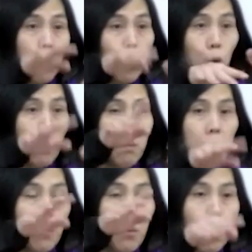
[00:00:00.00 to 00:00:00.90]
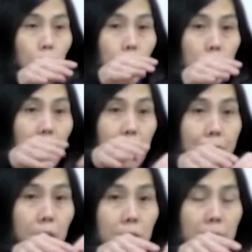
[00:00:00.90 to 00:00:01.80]
will, will
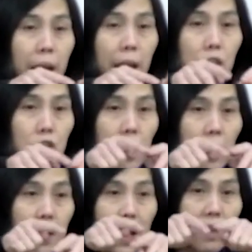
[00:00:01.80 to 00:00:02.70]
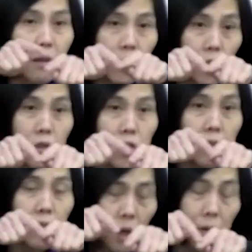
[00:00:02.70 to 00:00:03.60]
deliver the energy in that certain
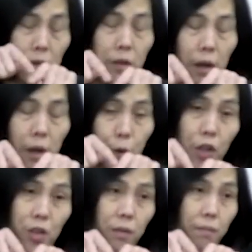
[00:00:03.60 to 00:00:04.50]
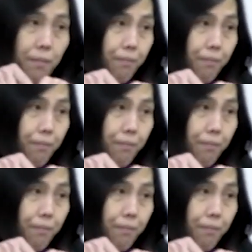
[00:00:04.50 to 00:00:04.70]
uh, uh, region,